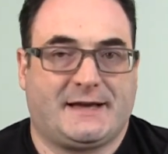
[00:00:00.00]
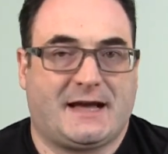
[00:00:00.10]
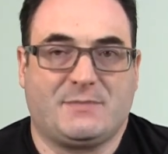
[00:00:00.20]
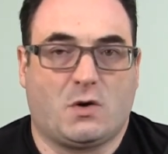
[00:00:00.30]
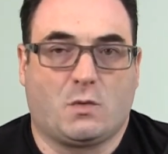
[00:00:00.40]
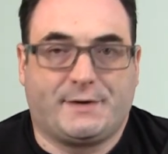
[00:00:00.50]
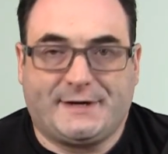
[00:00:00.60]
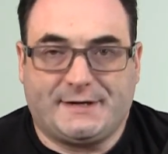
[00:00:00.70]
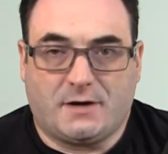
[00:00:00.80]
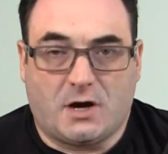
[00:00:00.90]
I'm not
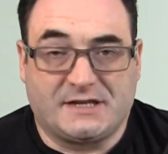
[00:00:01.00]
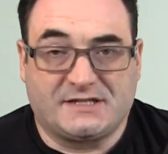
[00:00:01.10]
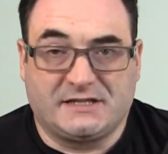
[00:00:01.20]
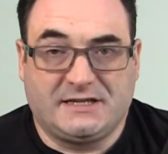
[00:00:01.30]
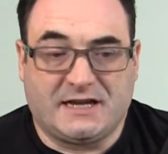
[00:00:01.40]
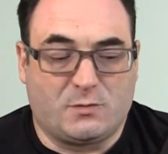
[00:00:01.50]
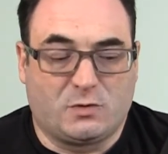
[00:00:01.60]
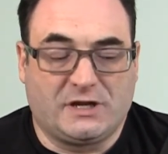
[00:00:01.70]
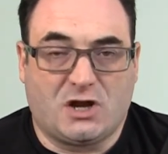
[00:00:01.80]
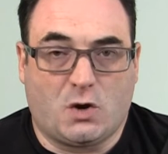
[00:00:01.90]
worried. Honestly, I'm
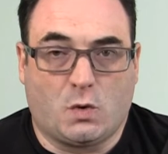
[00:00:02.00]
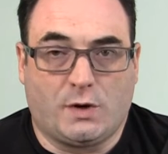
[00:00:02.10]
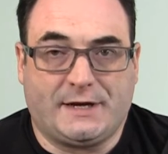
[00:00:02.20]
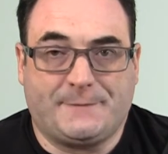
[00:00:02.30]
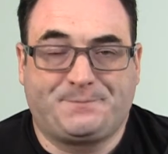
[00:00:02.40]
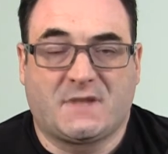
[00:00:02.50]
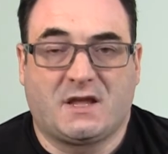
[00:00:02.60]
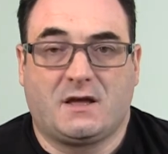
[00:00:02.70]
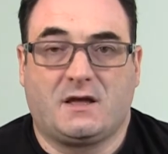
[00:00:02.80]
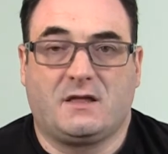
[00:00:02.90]
really not worried.
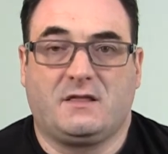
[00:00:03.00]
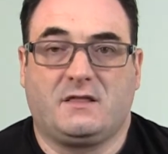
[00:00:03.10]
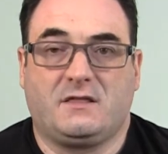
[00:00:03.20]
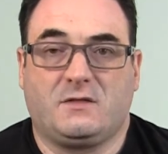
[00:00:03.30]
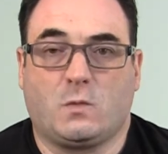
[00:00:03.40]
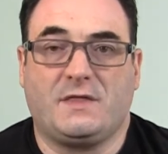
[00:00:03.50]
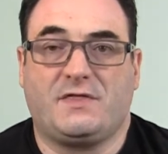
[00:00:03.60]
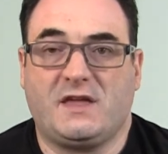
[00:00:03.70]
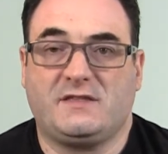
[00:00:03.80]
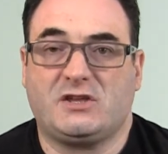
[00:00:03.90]
One
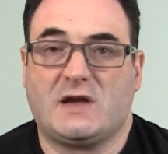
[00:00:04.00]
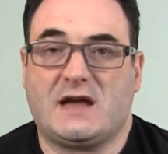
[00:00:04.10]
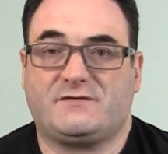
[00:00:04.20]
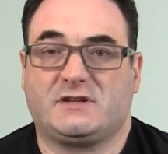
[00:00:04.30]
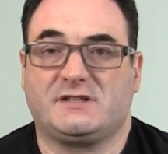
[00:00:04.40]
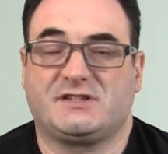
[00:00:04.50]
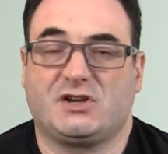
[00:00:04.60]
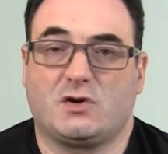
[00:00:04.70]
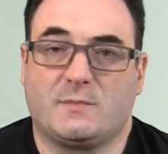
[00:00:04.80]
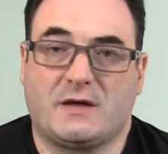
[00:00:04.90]
thing that you have to
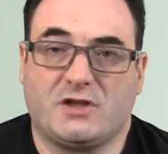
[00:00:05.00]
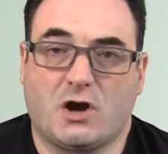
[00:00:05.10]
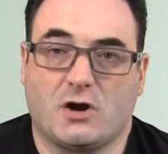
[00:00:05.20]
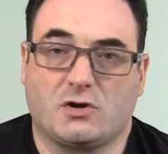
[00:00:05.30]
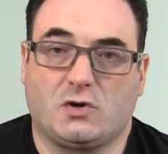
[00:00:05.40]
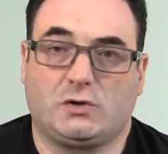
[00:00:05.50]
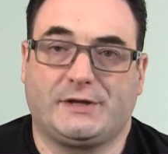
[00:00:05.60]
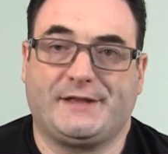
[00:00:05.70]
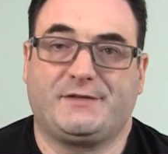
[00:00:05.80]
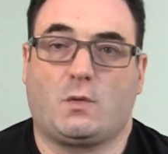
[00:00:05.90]
consider about the article
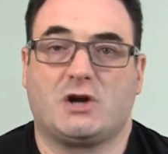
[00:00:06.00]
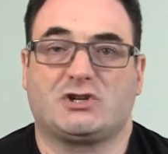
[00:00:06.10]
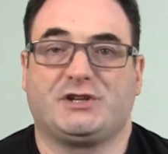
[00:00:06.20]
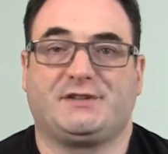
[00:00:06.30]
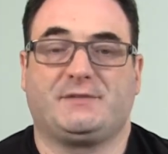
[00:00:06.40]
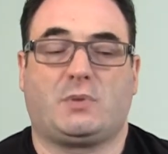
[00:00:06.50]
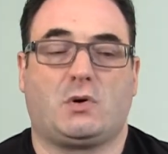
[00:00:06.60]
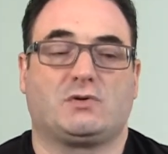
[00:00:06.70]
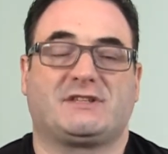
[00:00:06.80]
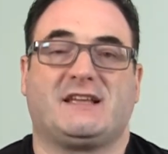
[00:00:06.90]
in the Washington
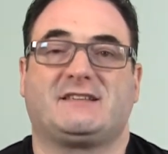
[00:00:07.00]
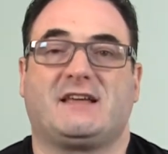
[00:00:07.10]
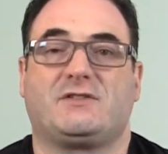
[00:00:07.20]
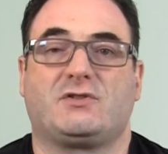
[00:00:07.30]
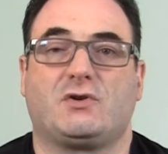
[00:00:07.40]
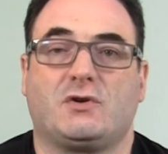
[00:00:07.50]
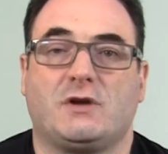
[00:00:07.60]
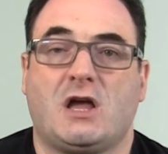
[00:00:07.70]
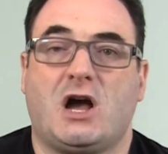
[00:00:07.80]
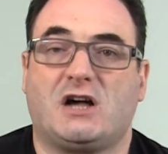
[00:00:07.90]
Post is that they're
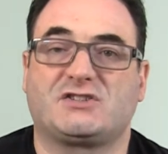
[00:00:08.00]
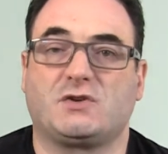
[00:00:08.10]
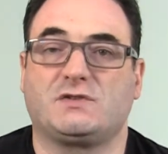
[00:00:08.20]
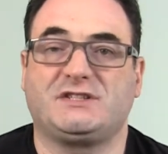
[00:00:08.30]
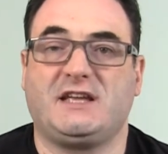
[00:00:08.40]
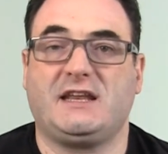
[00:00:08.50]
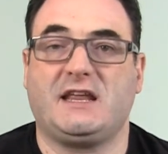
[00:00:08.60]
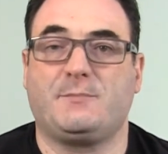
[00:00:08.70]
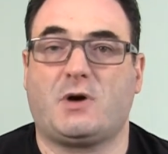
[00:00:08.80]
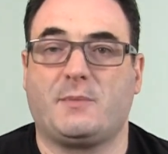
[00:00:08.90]

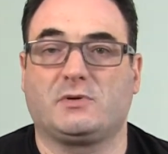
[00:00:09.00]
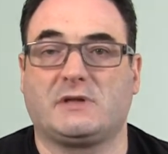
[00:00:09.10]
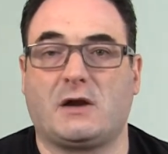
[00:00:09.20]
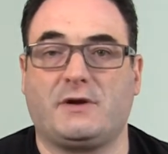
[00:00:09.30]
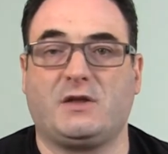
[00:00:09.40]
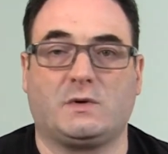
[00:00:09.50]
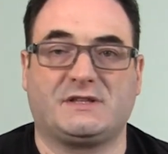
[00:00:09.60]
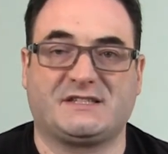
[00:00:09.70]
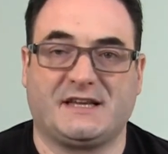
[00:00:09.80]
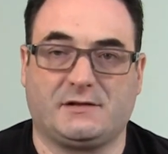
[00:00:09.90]
associating popularity with
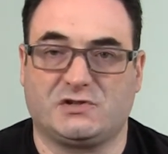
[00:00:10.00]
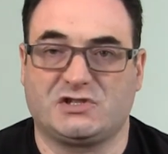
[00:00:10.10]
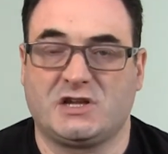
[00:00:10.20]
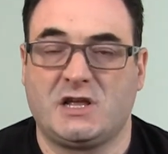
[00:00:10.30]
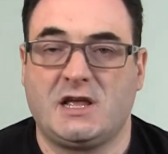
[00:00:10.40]
sales.